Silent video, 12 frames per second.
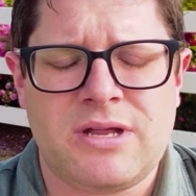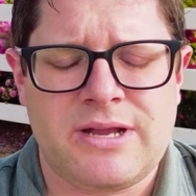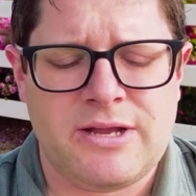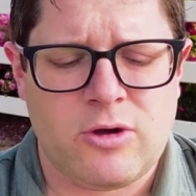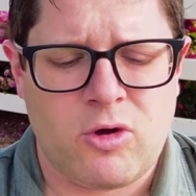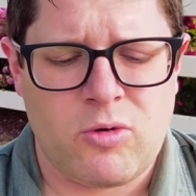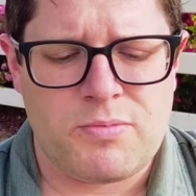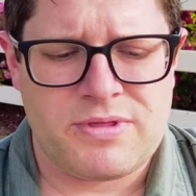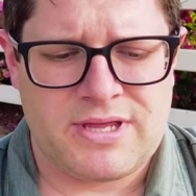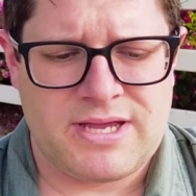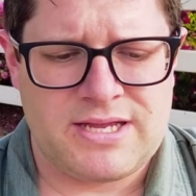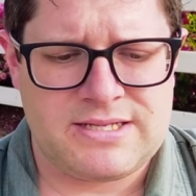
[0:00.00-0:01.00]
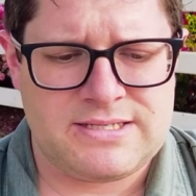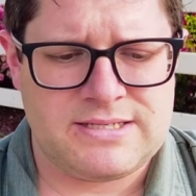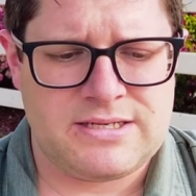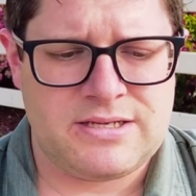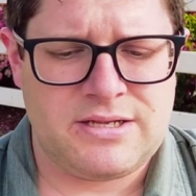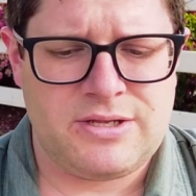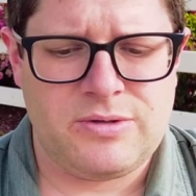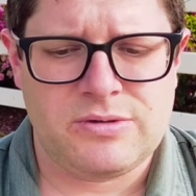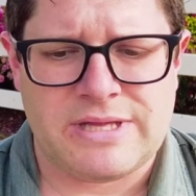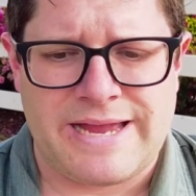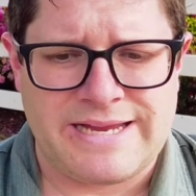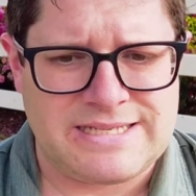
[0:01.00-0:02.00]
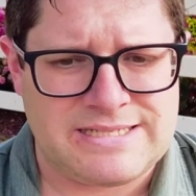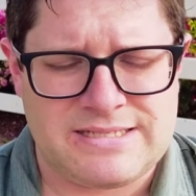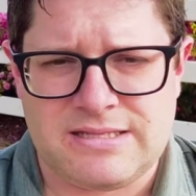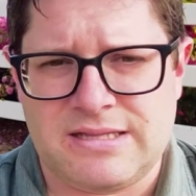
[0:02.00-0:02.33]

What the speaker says: I hope that you liked